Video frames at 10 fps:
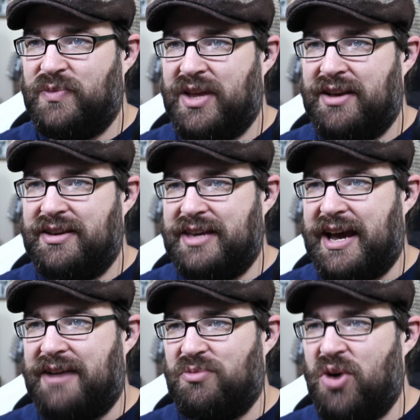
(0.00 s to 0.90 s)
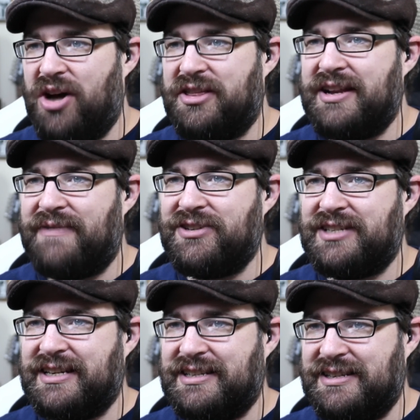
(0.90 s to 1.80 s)
Yeah. Well, the Never
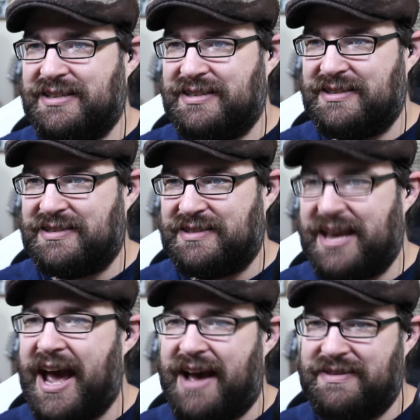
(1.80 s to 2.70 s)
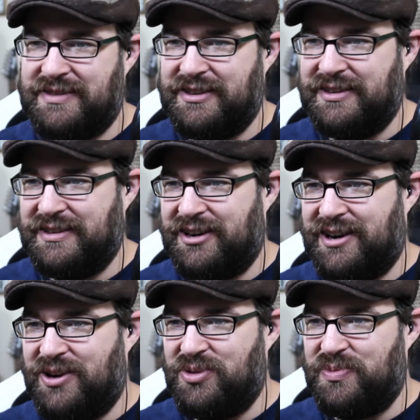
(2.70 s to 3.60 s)
Sixes, yeah, they're
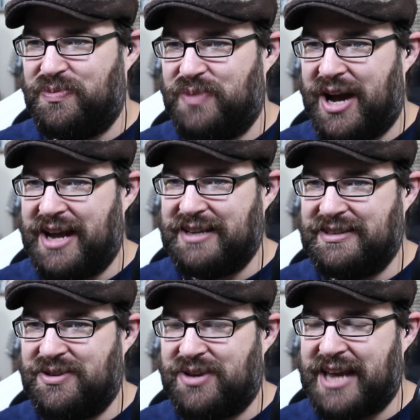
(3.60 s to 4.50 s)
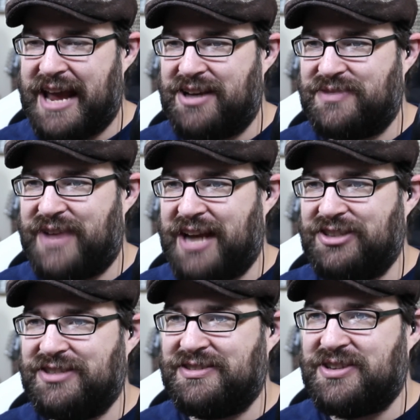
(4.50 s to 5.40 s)
held by, a Chaos
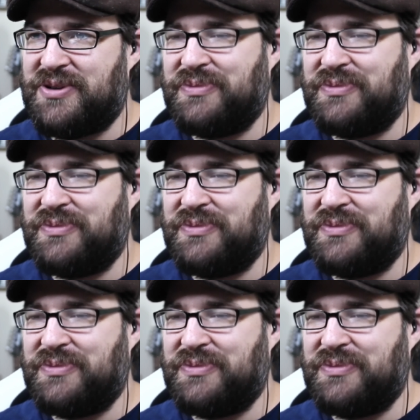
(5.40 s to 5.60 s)
faction, so.